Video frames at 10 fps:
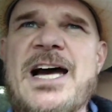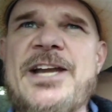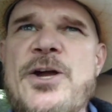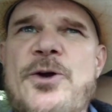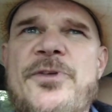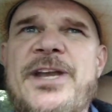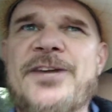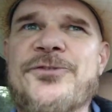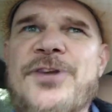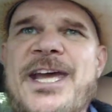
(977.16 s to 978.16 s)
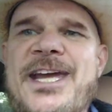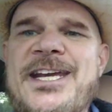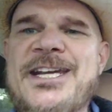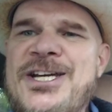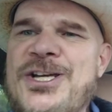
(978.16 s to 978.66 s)
I know the next
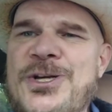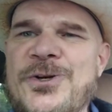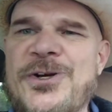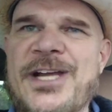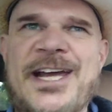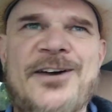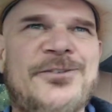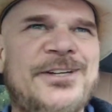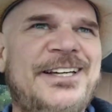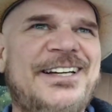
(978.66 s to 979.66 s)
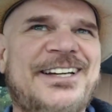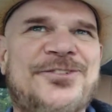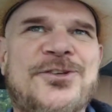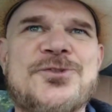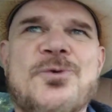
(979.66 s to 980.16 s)
day you're going to have a uh,
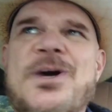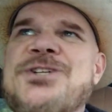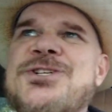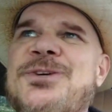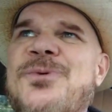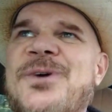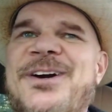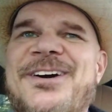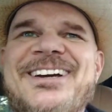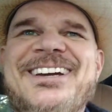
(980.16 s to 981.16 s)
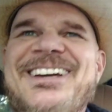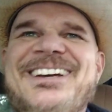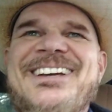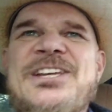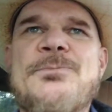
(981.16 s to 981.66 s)
situation where
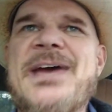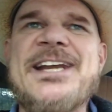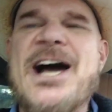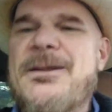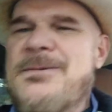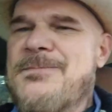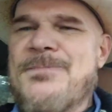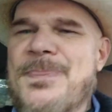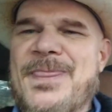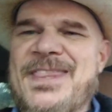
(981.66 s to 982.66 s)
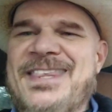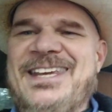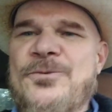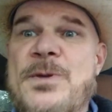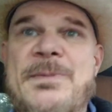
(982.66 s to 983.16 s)
you may not
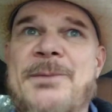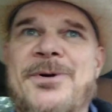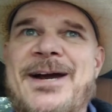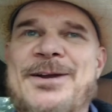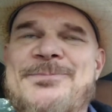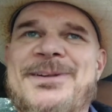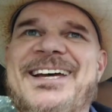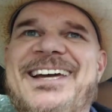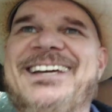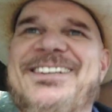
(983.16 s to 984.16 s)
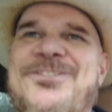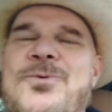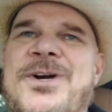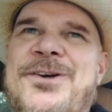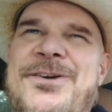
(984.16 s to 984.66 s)
remember how to play. It's a
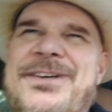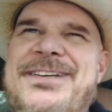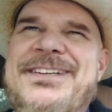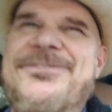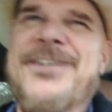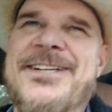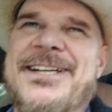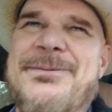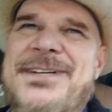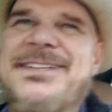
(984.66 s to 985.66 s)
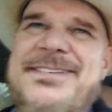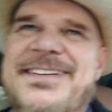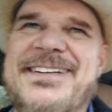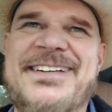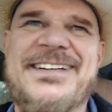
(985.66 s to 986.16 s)
weird feeling, but
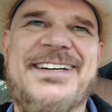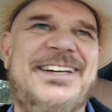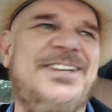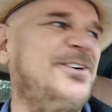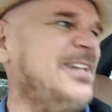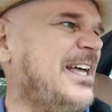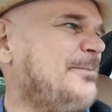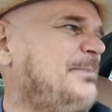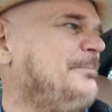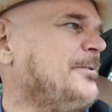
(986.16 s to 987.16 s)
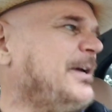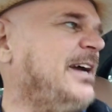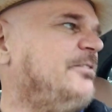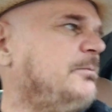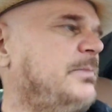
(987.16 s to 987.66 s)
uh, I know a lot of people
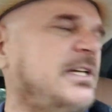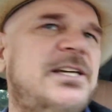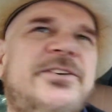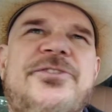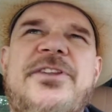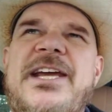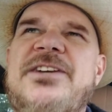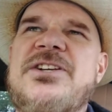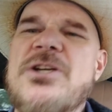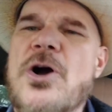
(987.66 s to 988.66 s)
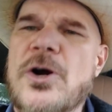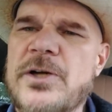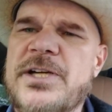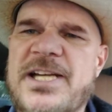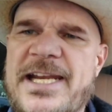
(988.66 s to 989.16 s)
have it because they
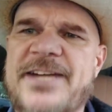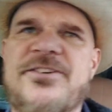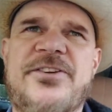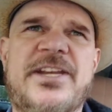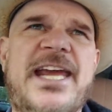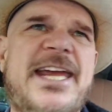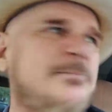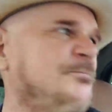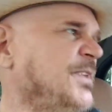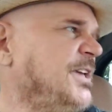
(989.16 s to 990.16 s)
aren't connected to the game.